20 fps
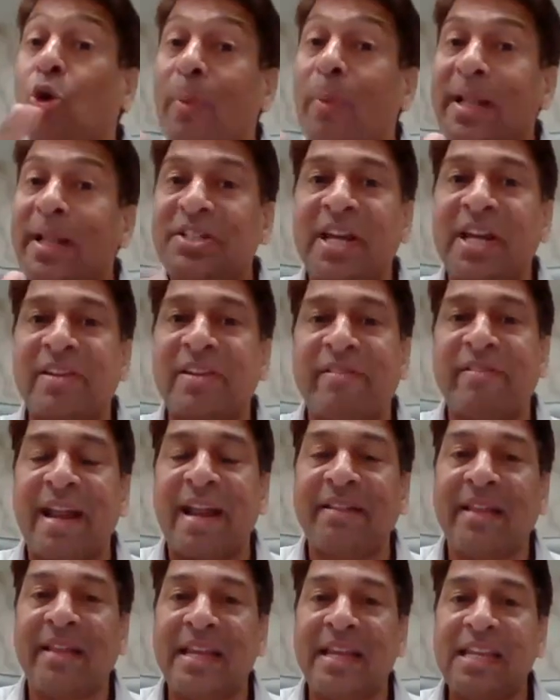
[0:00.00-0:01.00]
Who will
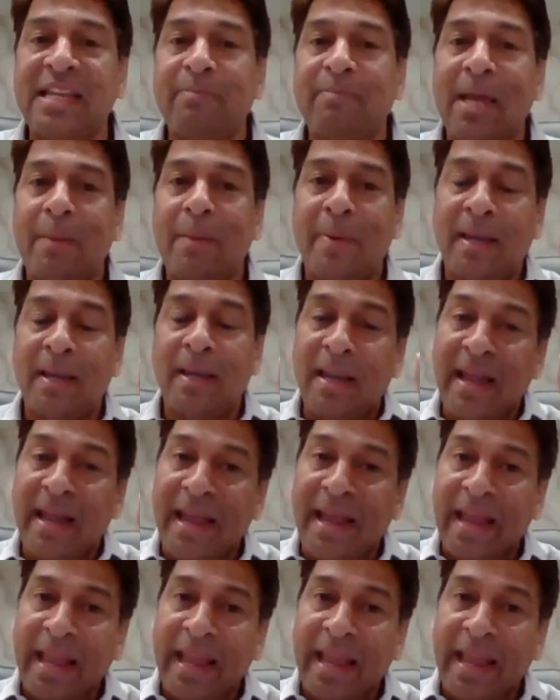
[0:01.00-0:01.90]
generate the eBay bill?